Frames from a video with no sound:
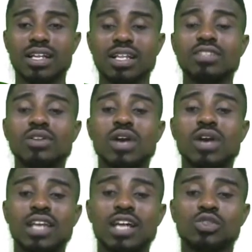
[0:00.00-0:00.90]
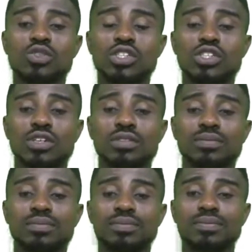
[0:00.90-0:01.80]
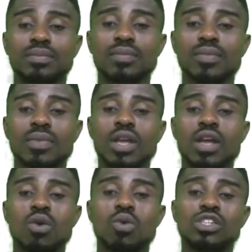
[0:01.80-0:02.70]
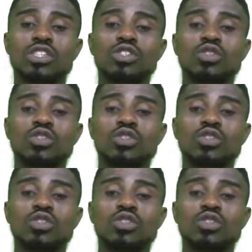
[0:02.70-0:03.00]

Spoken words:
Let's look at the next question. Question